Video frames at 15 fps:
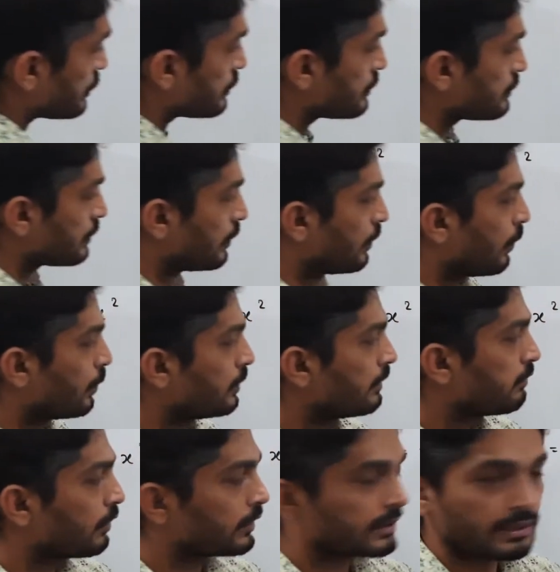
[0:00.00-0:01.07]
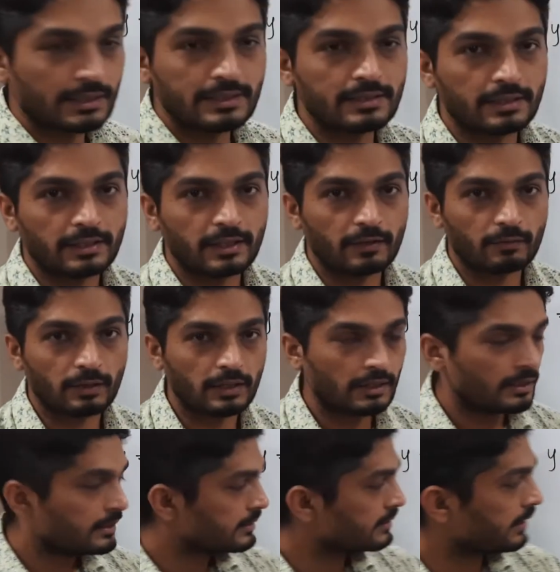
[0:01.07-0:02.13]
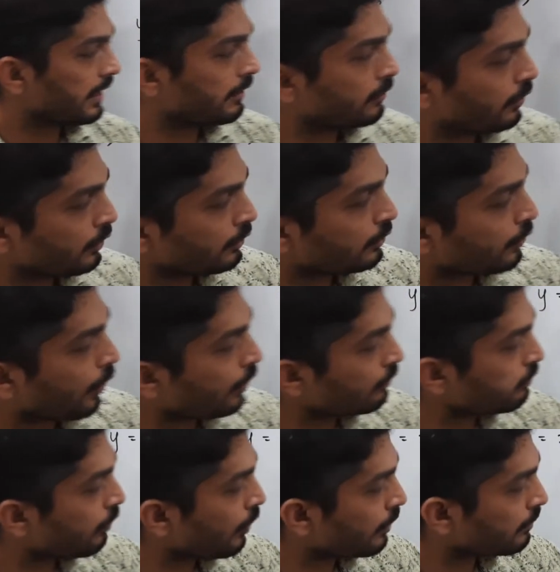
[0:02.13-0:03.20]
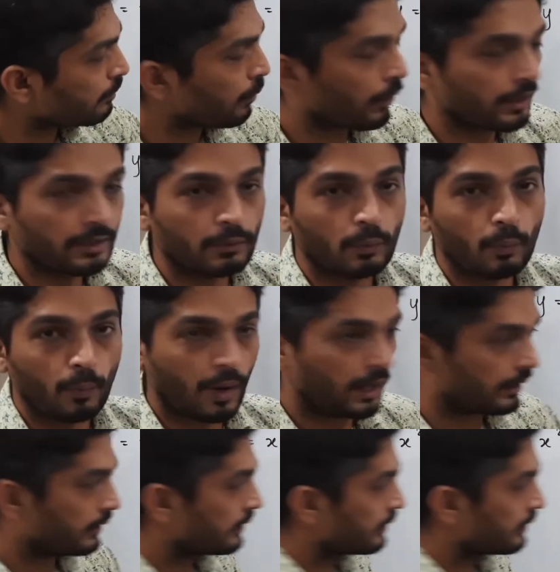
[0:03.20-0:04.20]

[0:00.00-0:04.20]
is only for this interval. See, I have not drawn for point 1.